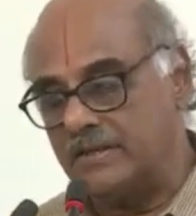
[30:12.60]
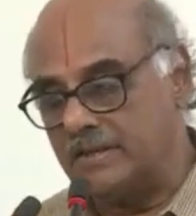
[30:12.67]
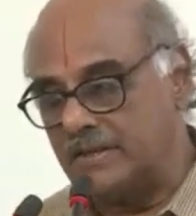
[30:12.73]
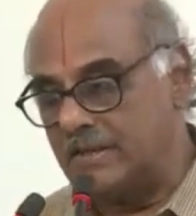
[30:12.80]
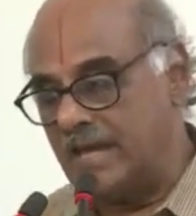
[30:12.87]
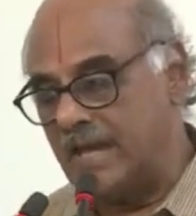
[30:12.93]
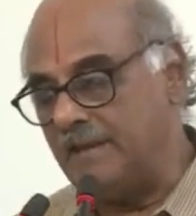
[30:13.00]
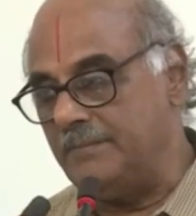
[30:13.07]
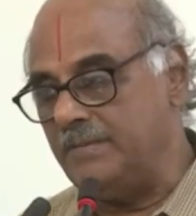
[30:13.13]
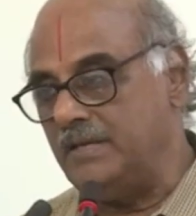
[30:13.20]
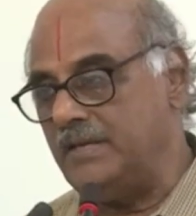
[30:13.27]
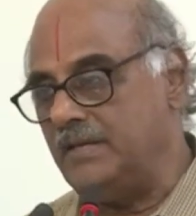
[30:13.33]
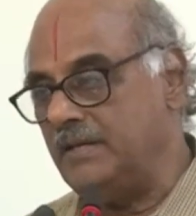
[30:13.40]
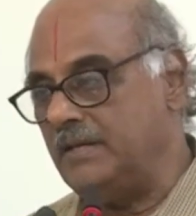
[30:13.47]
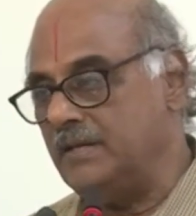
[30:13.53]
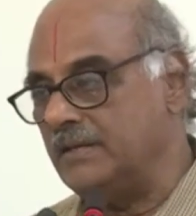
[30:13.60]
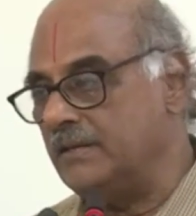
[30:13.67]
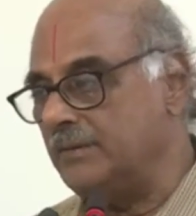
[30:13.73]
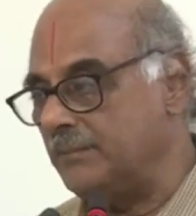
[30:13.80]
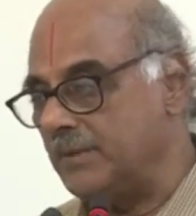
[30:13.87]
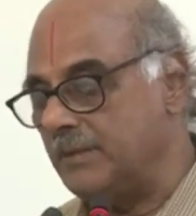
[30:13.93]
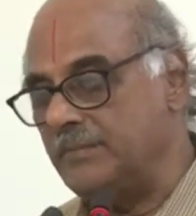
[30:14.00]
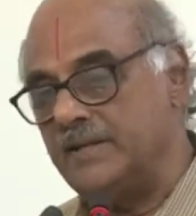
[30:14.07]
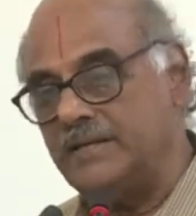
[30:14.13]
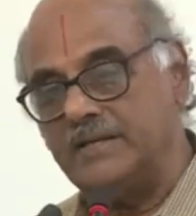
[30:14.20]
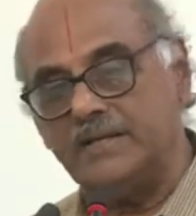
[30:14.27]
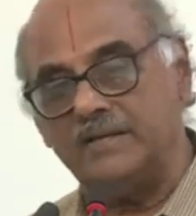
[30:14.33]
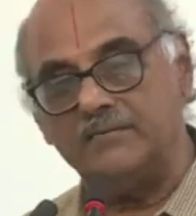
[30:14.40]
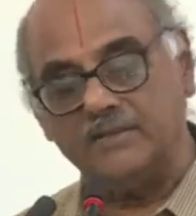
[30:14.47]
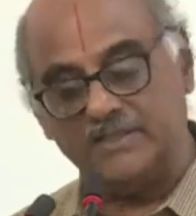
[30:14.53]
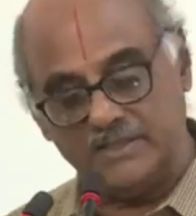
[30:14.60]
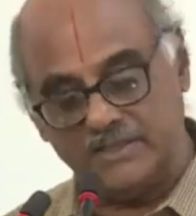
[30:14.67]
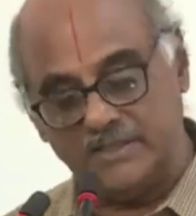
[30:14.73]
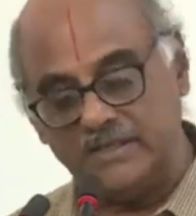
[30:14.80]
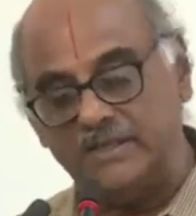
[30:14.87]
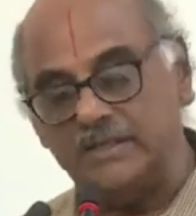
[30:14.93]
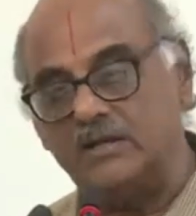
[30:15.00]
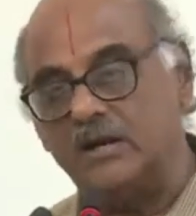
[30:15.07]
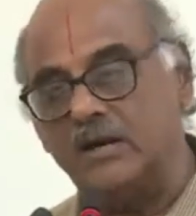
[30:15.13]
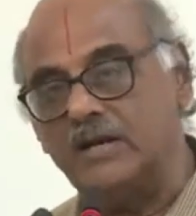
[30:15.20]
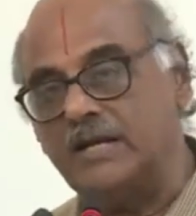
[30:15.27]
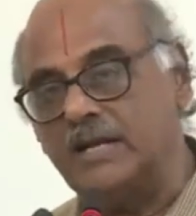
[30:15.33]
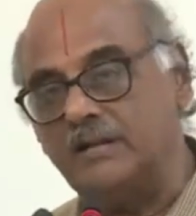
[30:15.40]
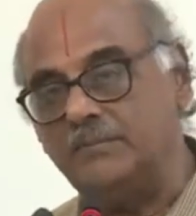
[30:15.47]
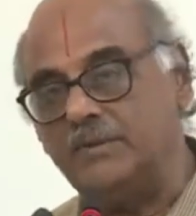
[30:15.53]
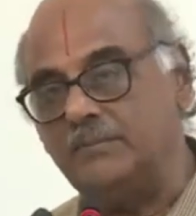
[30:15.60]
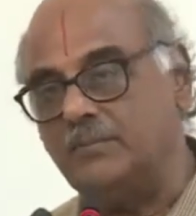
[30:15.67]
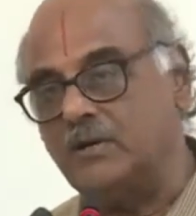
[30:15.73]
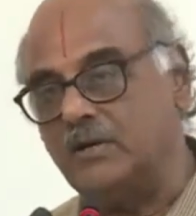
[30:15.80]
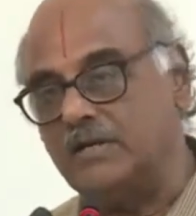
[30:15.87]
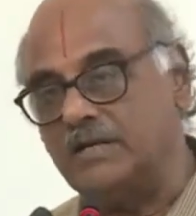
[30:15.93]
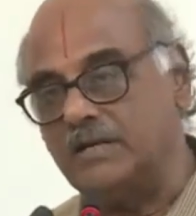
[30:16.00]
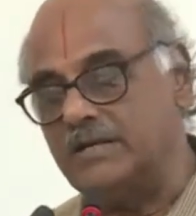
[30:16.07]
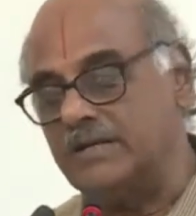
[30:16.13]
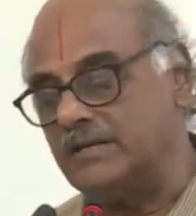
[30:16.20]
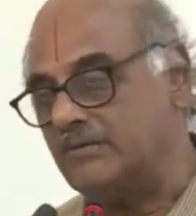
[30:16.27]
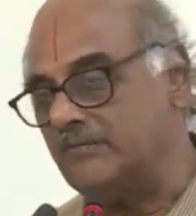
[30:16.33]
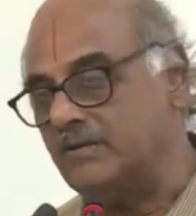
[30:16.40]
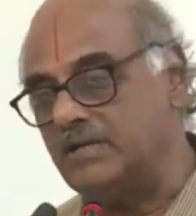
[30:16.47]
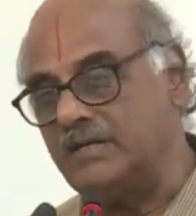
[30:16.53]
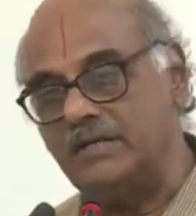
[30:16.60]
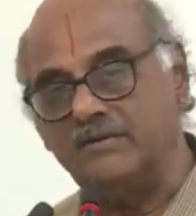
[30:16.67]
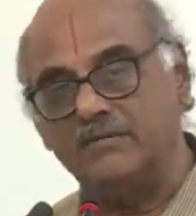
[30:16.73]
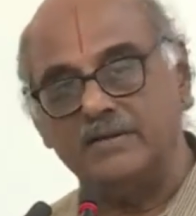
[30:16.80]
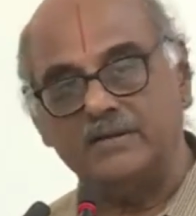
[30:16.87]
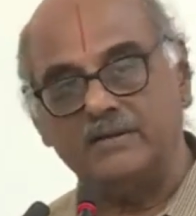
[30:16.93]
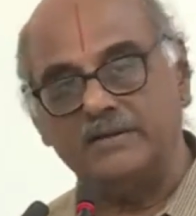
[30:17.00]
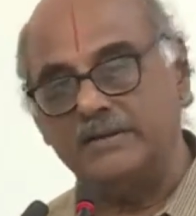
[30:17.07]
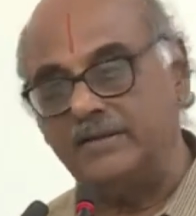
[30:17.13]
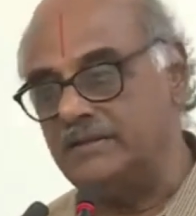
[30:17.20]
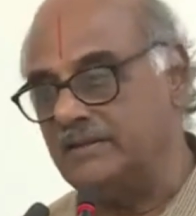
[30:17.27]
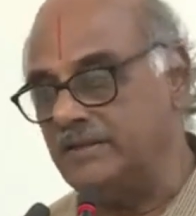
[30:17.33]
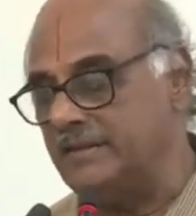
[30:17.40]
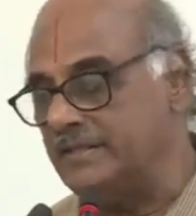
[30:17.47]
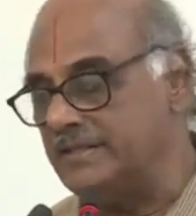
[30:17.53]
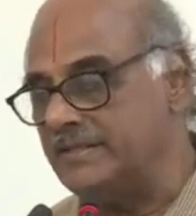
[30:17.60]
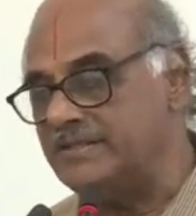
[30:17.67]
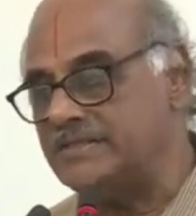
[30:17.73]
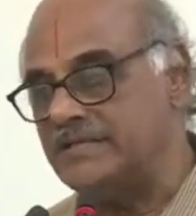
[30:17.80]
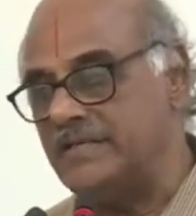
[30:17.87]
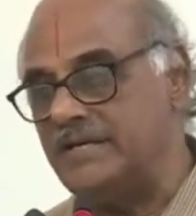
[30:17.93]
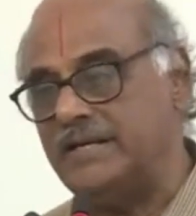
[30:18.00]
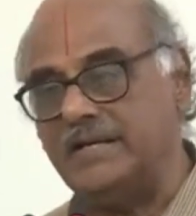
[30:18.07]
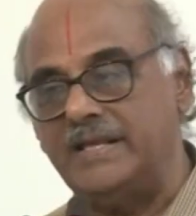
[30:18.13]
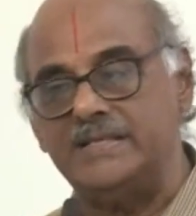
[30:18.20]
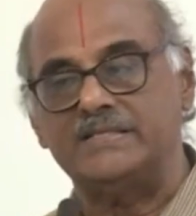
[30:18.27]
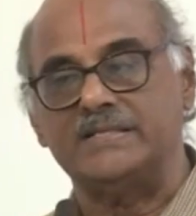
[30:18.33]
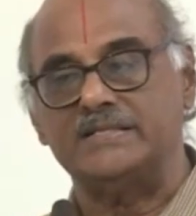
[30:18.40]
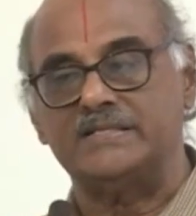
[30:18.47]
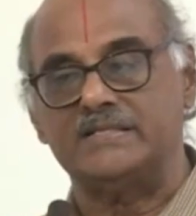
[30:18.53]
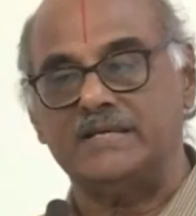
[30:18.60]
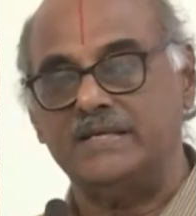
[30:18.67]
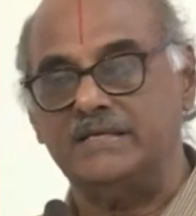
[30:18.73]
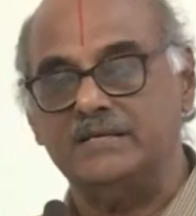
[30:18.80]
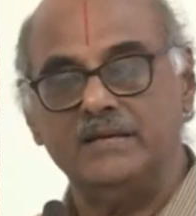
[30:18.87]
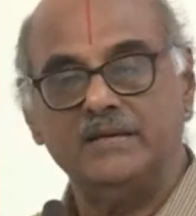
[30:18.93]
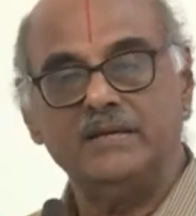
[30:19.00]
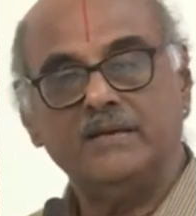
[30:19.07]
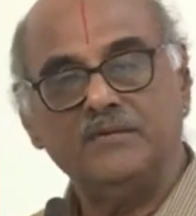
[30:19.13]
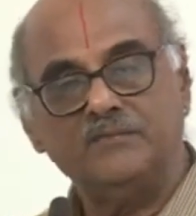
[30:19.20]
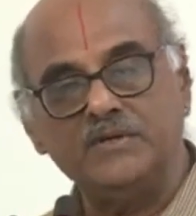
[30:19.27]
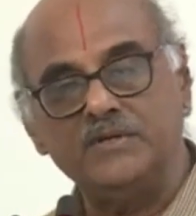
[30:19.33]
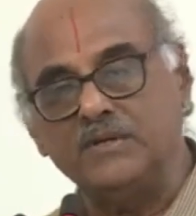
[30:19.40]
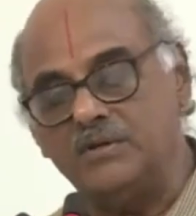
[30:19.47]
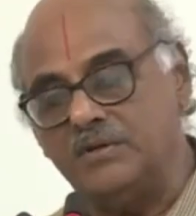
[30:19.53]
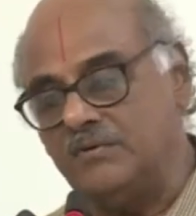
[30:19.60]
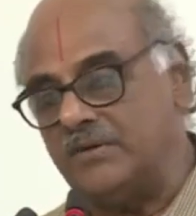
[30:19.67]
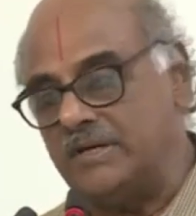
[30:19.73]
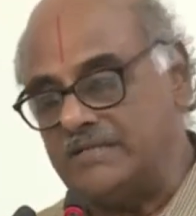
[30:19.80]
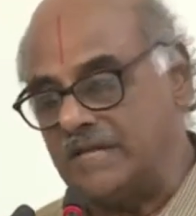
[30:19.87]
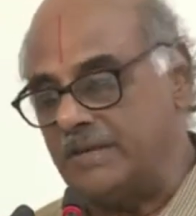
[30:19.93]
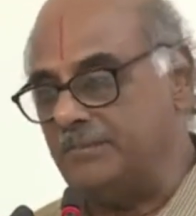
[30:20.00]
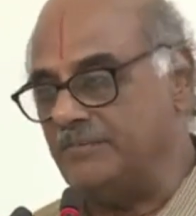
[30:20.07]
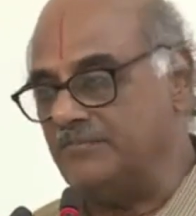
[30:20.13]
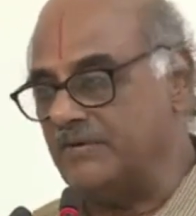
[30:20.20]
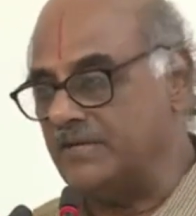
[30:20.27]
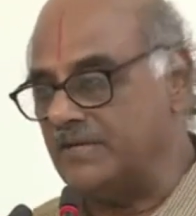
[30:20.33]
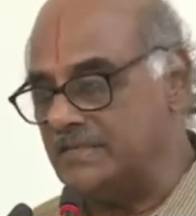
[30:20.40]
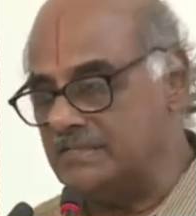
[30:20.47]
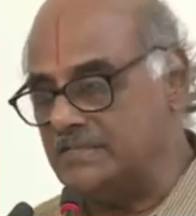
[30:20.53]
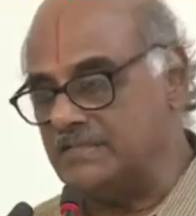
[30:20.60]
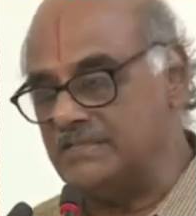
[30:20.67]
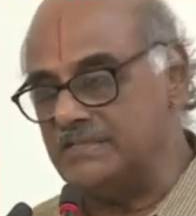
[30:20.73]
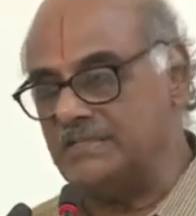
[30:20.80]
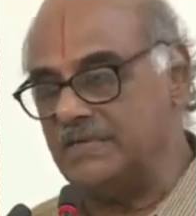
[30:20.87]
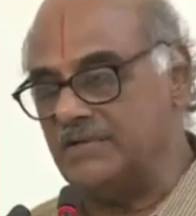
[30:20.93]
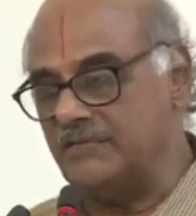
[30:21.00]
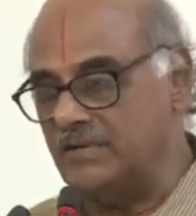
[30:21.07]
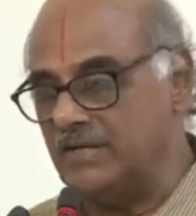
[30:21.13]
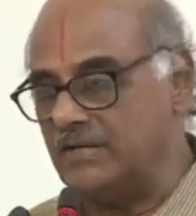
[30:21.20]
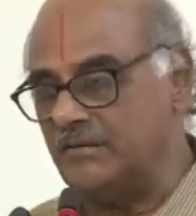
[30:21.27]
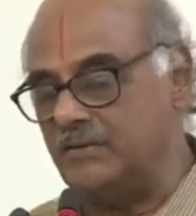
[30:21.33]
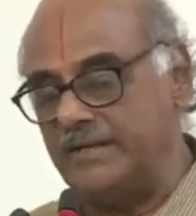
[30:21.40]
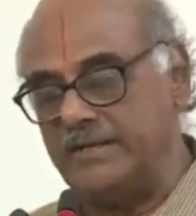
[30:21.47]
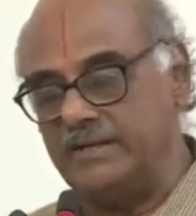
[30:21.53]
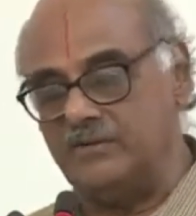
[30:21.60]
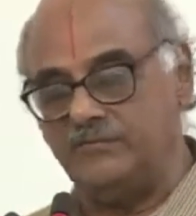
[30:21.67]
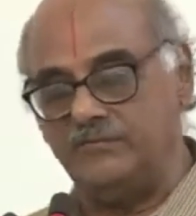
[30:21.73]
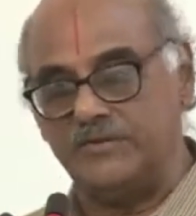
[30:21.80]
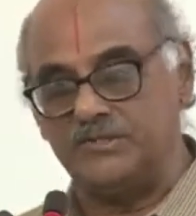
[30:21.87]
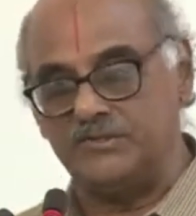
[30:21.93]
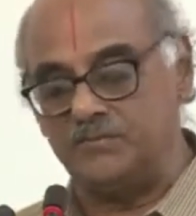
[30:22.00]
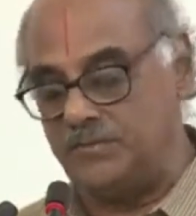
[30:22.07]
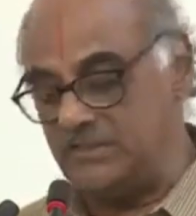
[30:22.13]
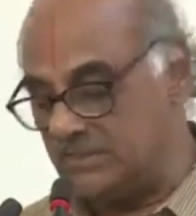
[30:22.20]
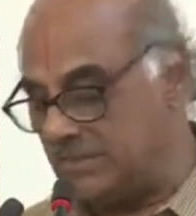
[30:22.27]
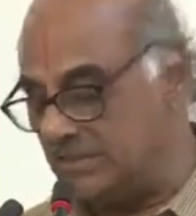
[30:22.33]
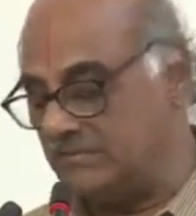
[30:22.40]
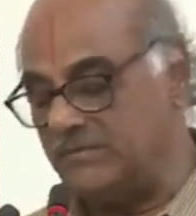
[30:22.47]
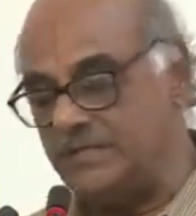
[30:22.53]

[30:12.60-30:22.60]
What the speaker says: can be implemented, whether any law can be brought in at world level or anything, it is still a nascent stage. We don't know what type of risks that we are going to face. These are